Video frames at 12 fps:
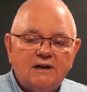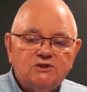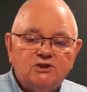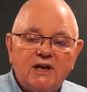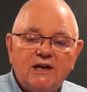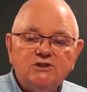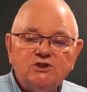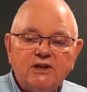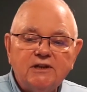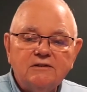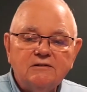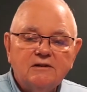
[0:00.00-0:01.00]

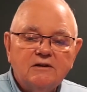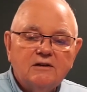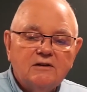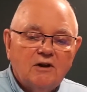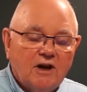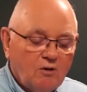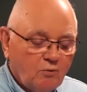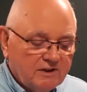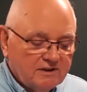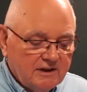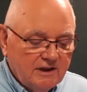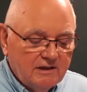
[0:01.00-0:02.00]
changing
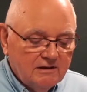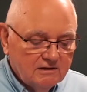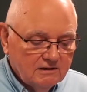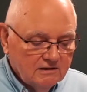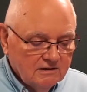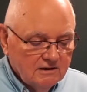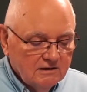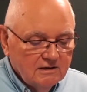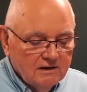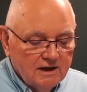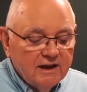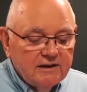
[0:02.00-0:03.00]

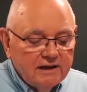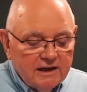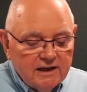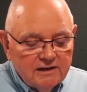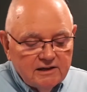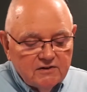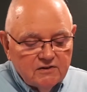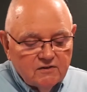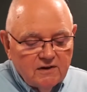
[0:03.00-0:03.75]
in the NEC.